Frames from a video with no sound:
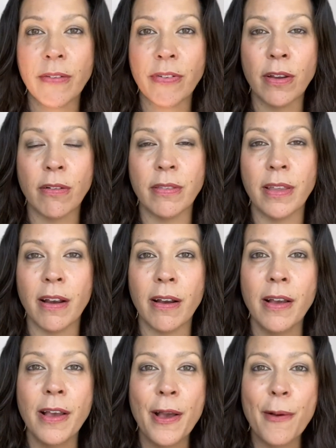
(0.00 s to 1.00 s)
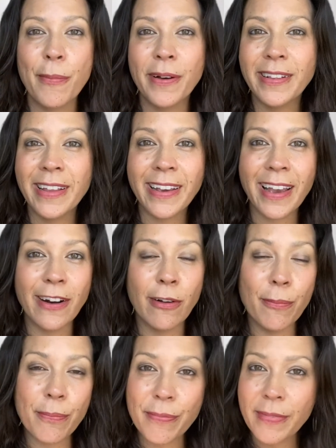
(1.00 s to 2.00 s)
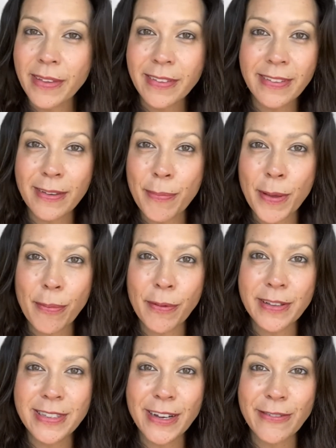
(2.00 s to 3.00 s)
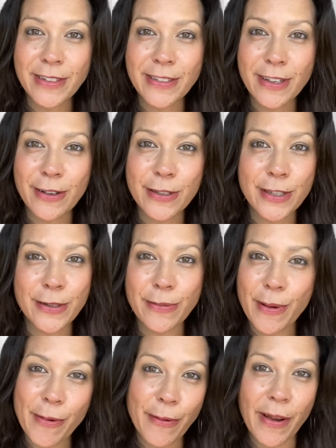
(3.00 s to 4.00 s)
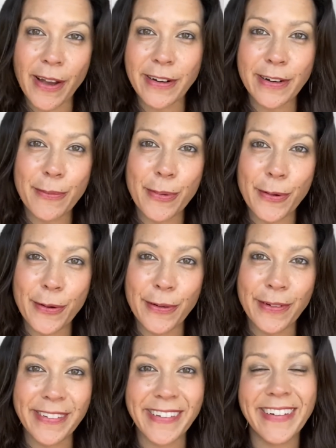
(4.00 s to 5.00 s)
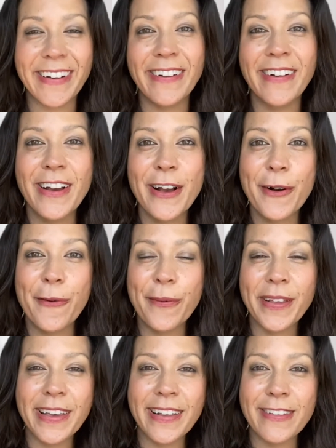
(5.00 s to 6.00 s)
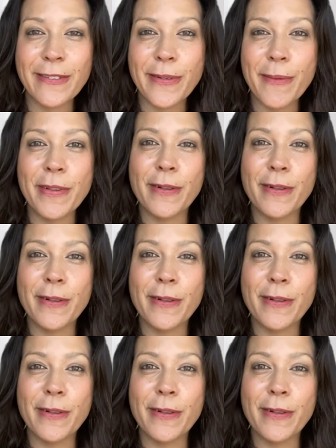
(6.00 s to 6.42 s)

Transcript: here and there, but like, I don't see people in San Francisco swimming around in a pool, you know? We can swim in a